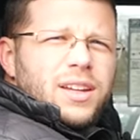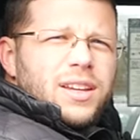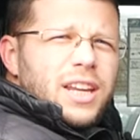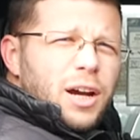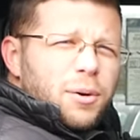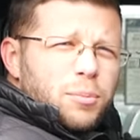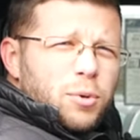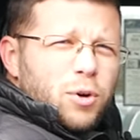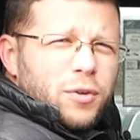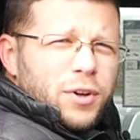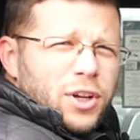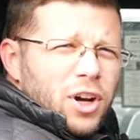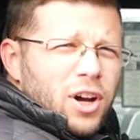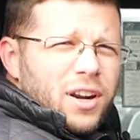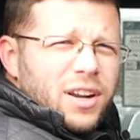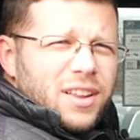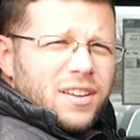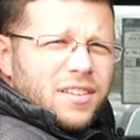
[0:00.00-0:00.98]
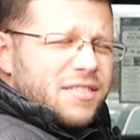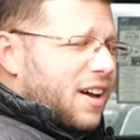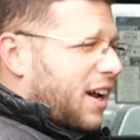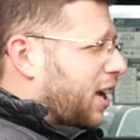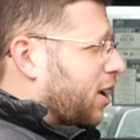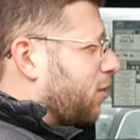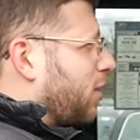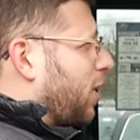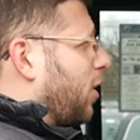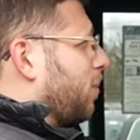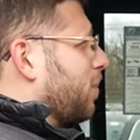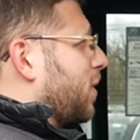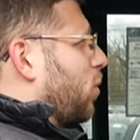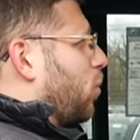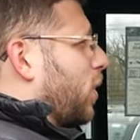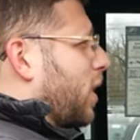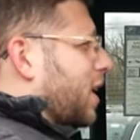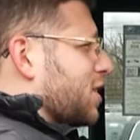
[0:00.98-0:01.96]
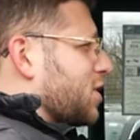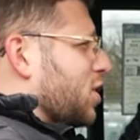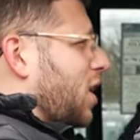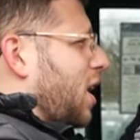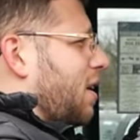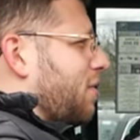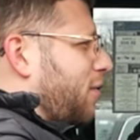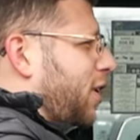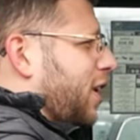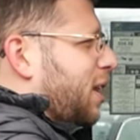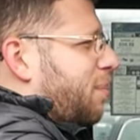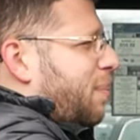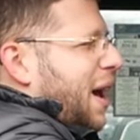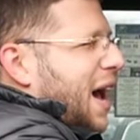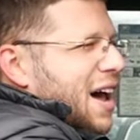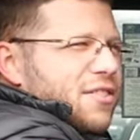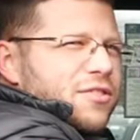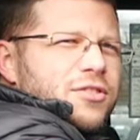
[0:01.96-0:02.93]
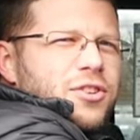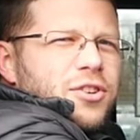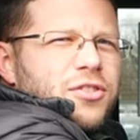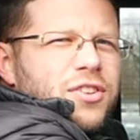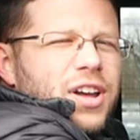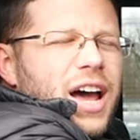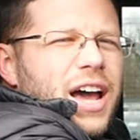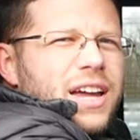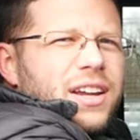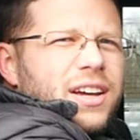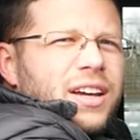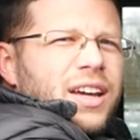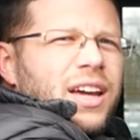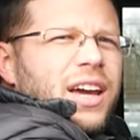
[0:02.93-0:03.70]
Now moving on to the second row, we're going to start off on the passenger side.